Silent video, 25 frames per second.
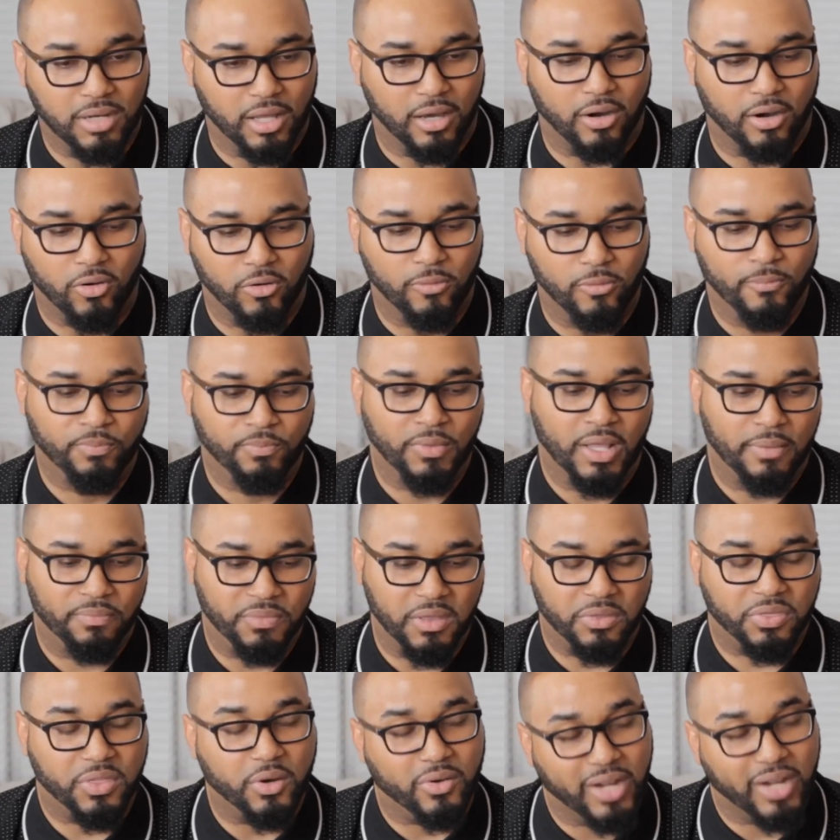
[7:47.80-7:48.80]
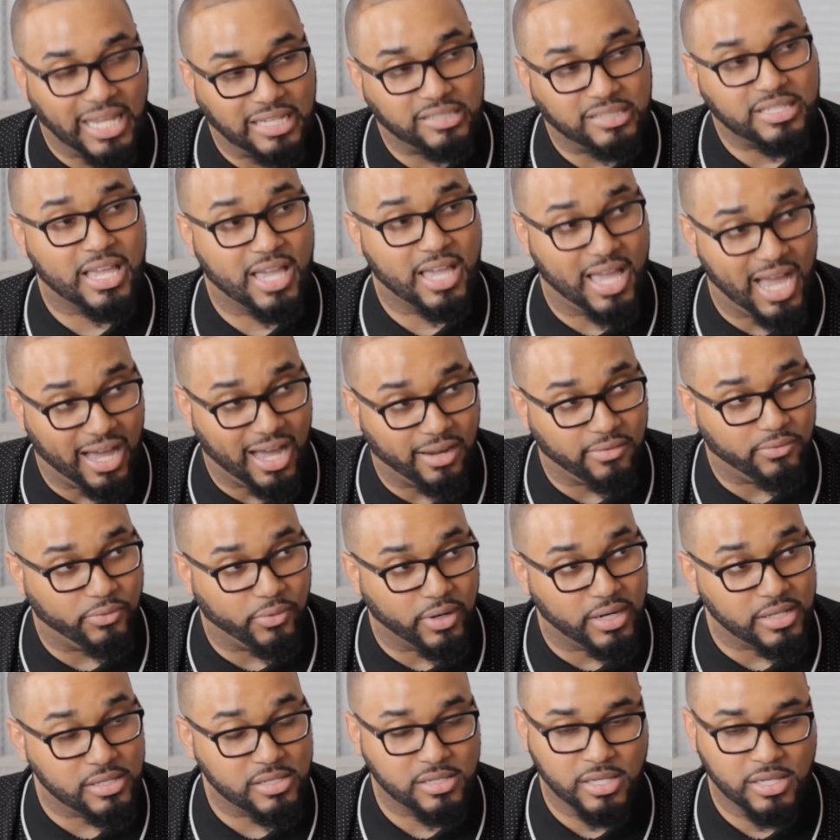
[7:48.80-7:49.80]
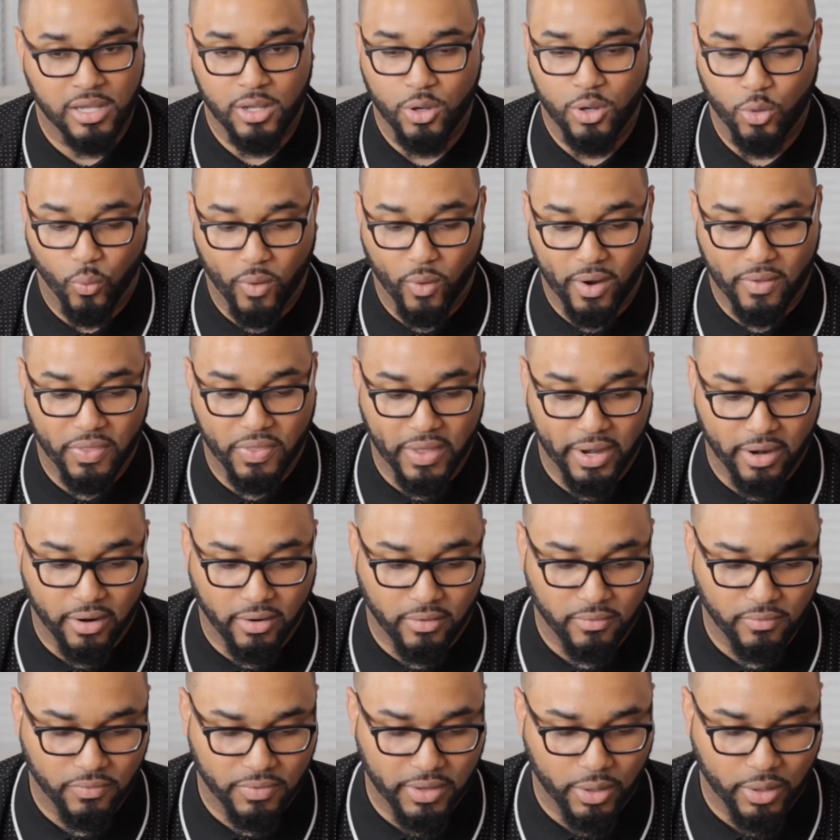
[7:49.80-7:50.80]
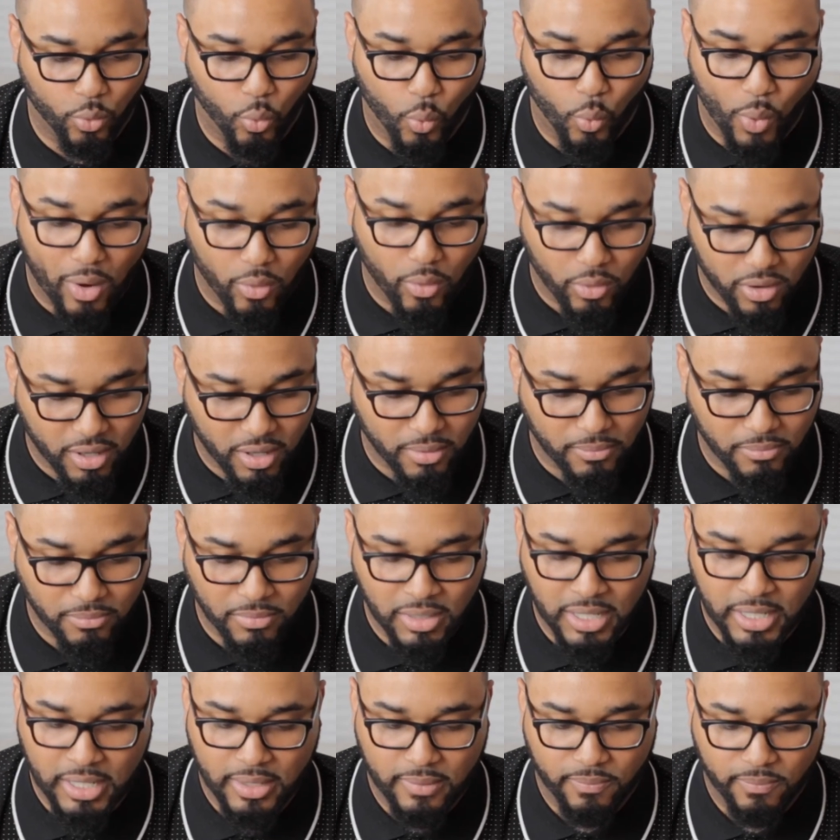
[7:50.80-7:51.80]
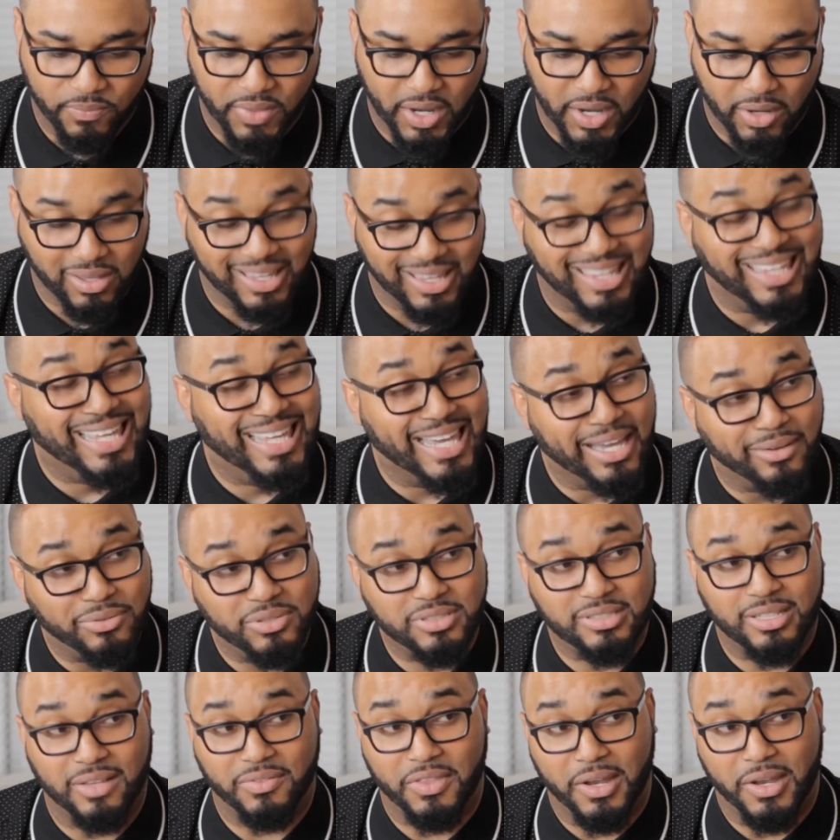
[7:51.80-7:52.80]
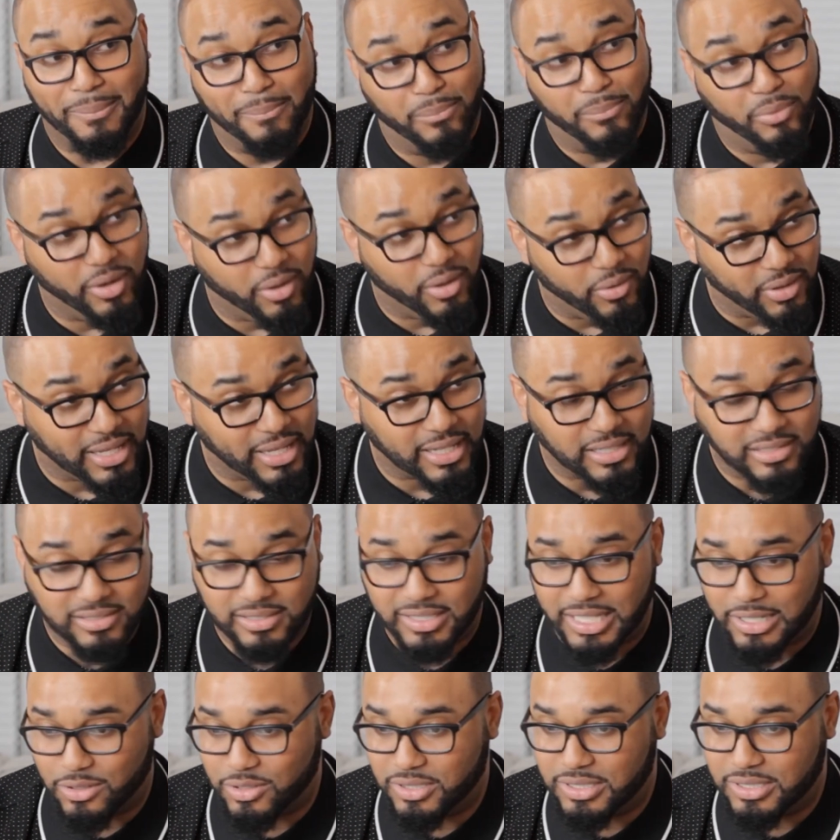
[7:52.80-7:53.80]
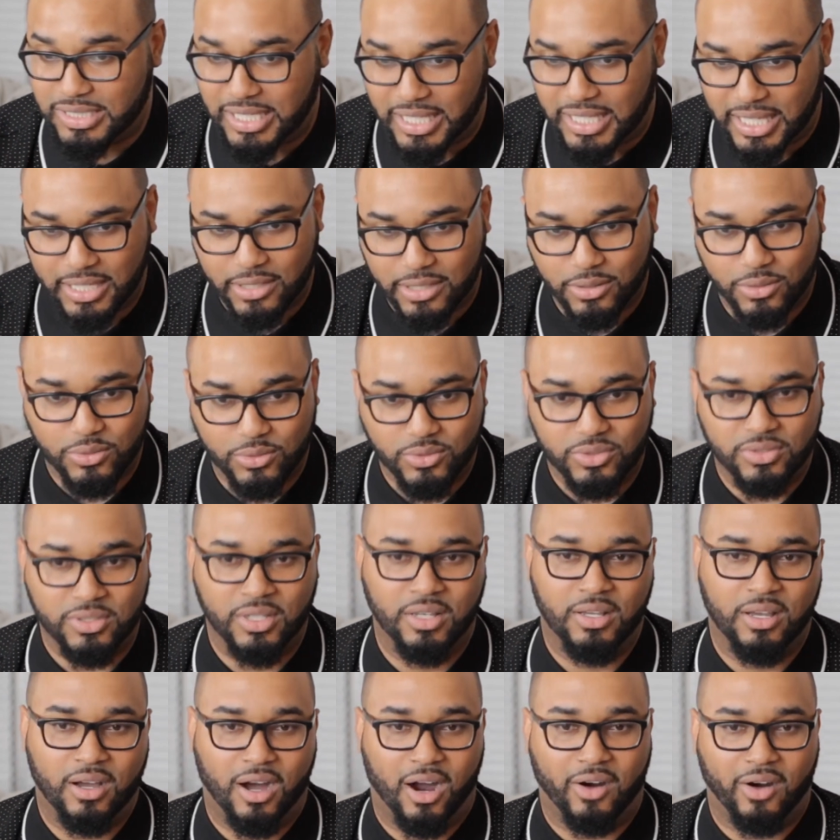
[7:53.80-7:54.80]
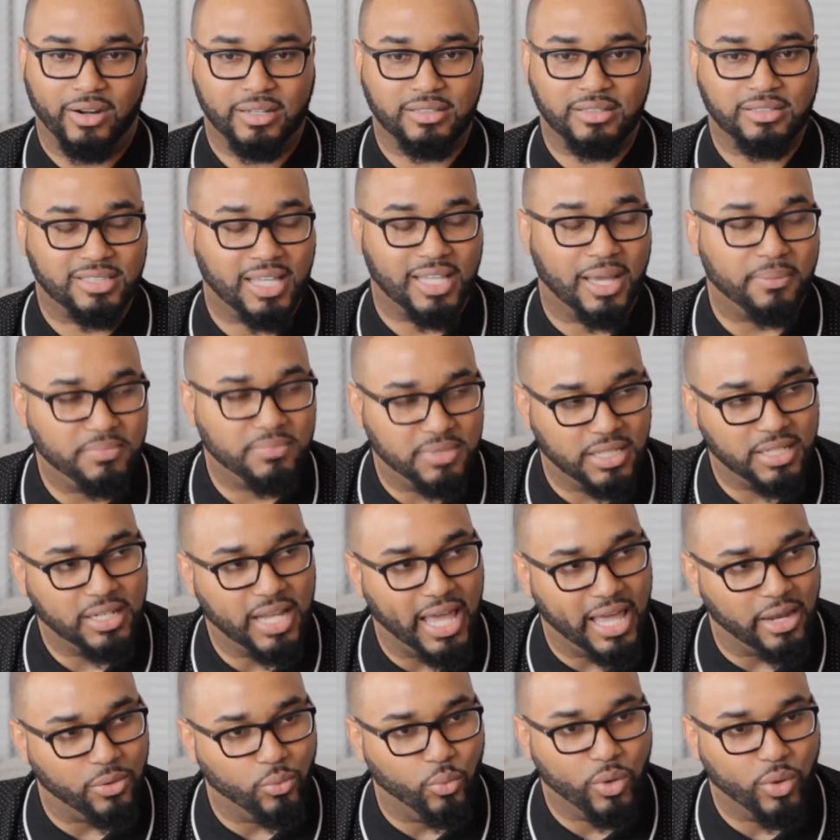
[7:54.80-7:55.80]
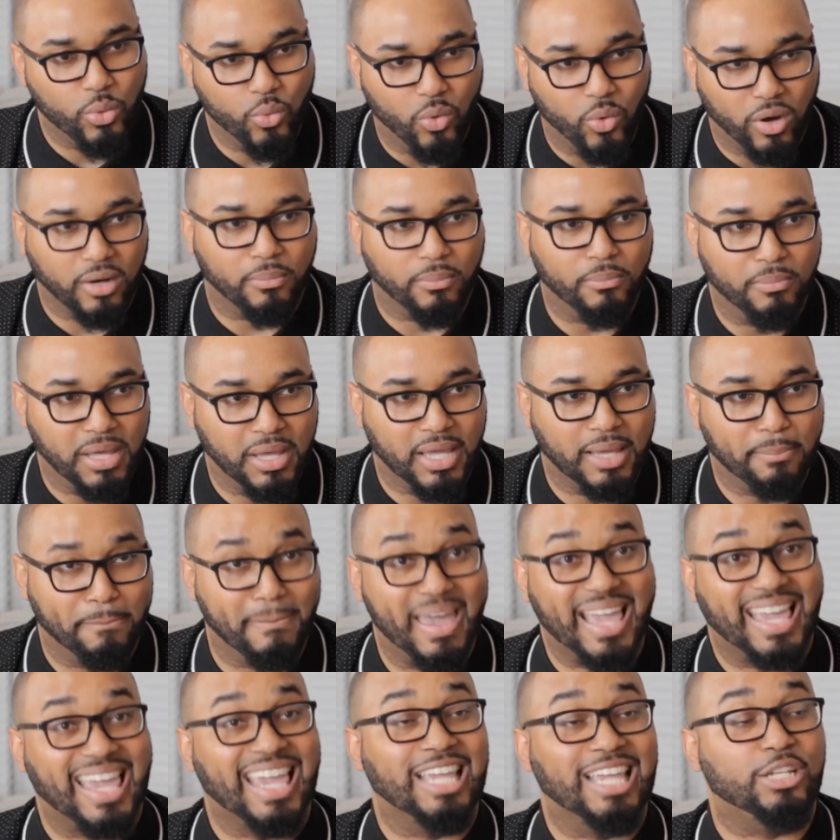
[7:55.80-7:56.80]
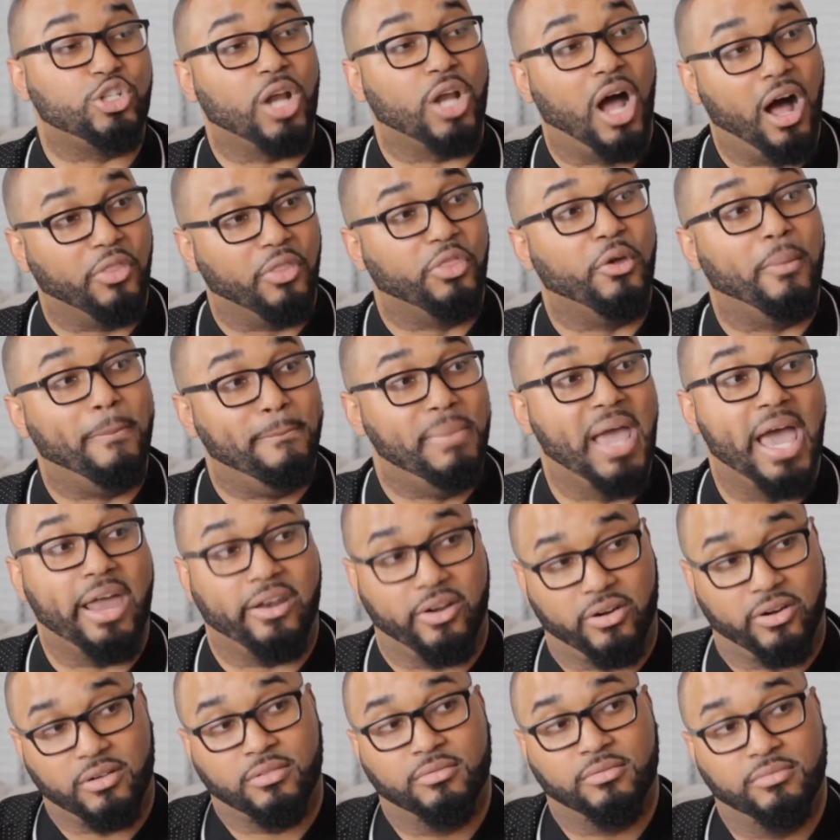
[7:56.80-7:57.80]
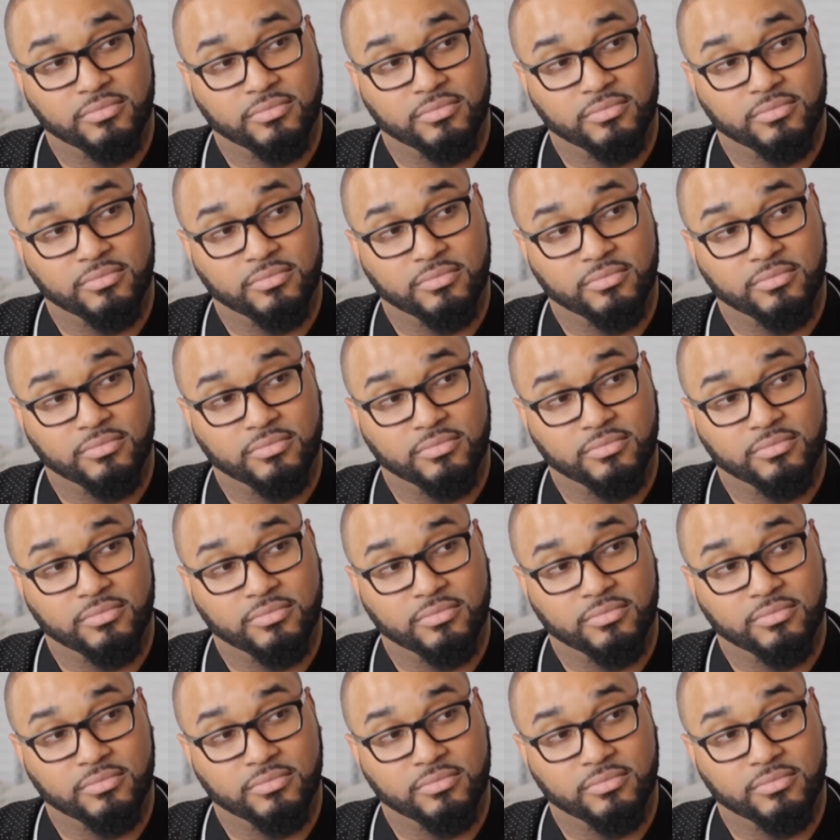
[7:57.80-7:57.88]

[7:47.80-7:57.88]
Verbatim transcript: know that there is a conference where they're, they're welcome, their gifts, their brilliance, their skills, are accepted and we want to be, make each other better.